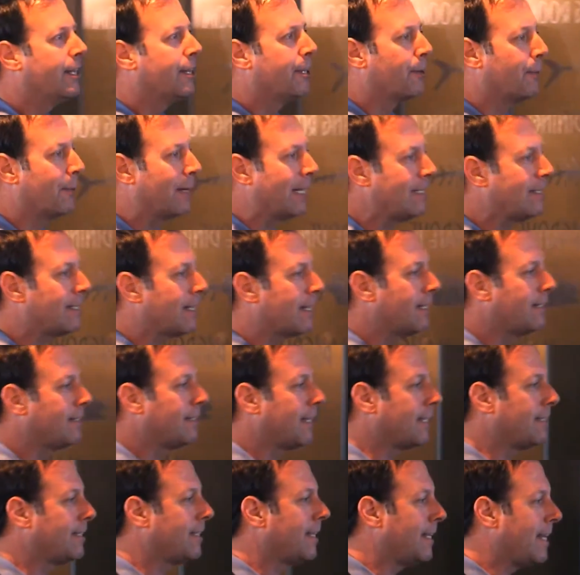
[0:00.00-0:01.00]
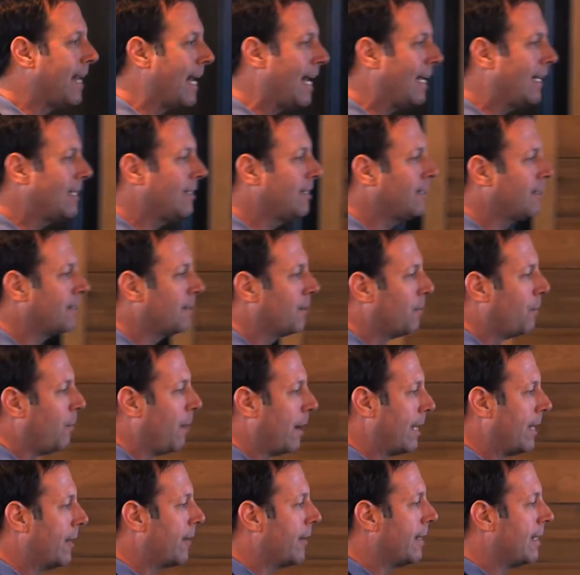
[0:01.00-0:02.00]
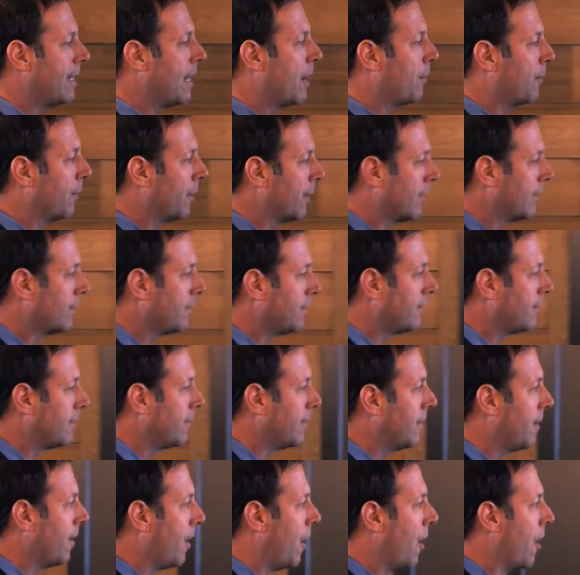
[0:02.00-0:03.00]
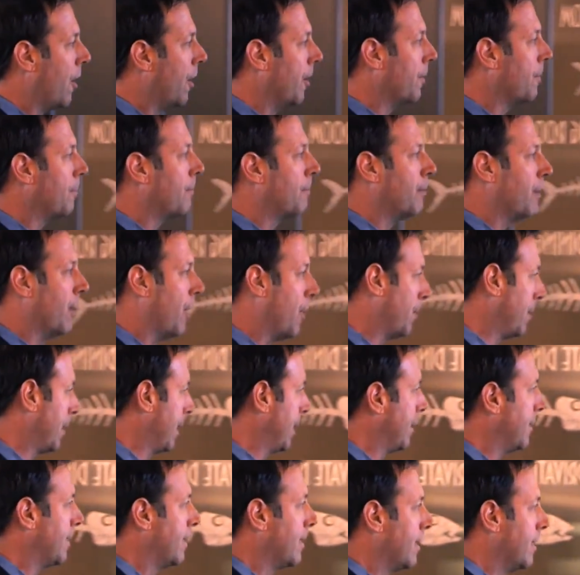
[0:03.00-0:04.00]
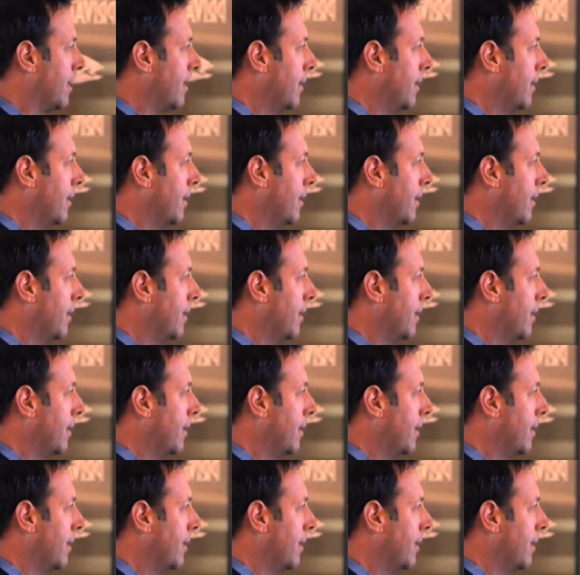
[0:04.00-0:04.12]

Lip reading: The reason is that today's wide area networks are broken.